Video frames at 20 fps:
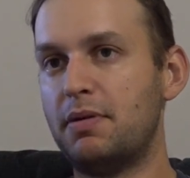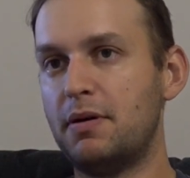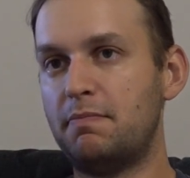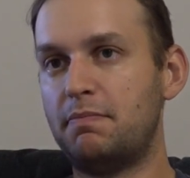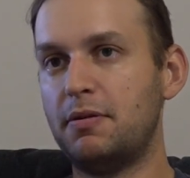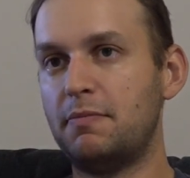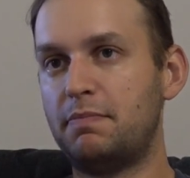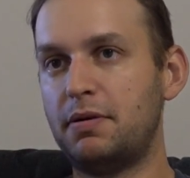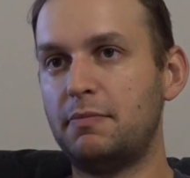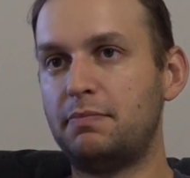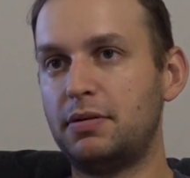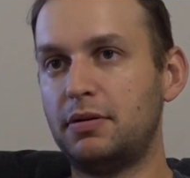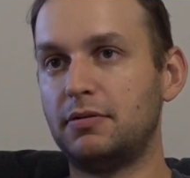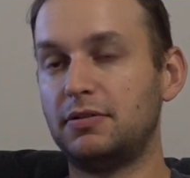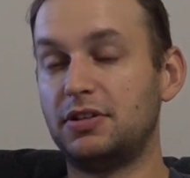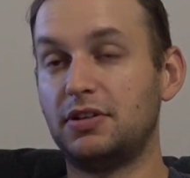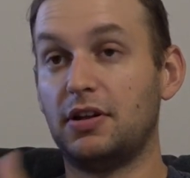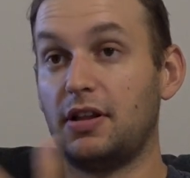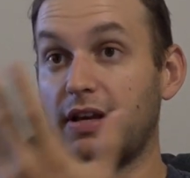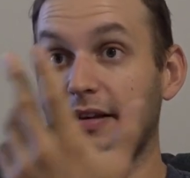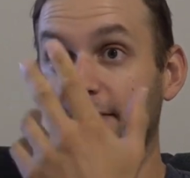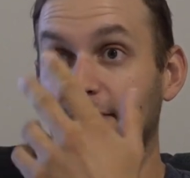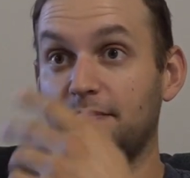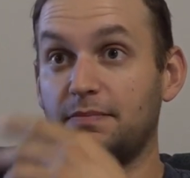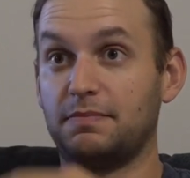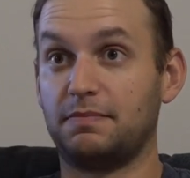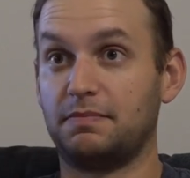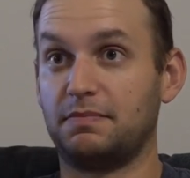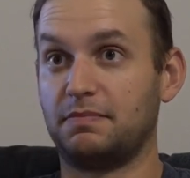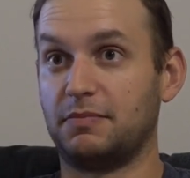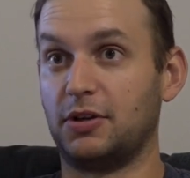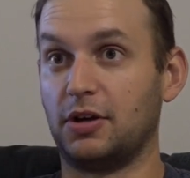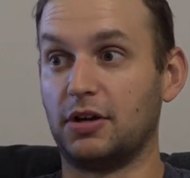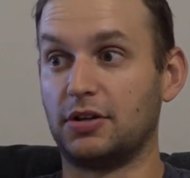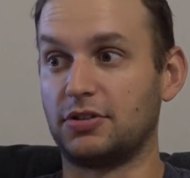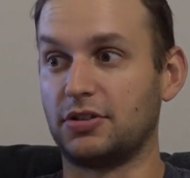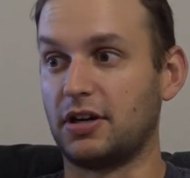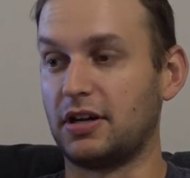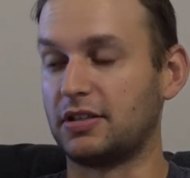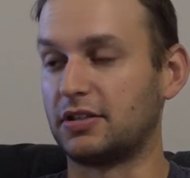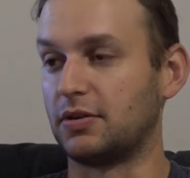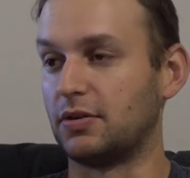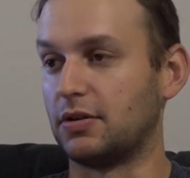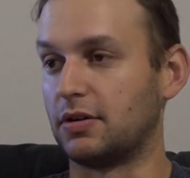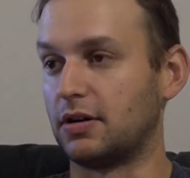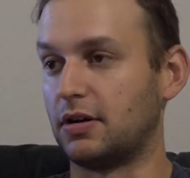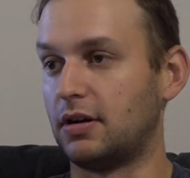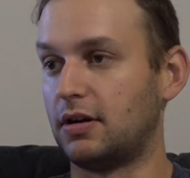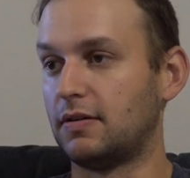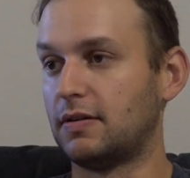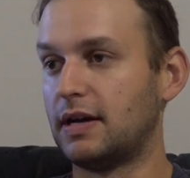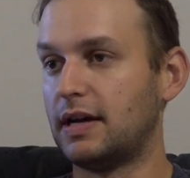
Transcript: poop, poop, poop, poop, you know, like gunshots going off.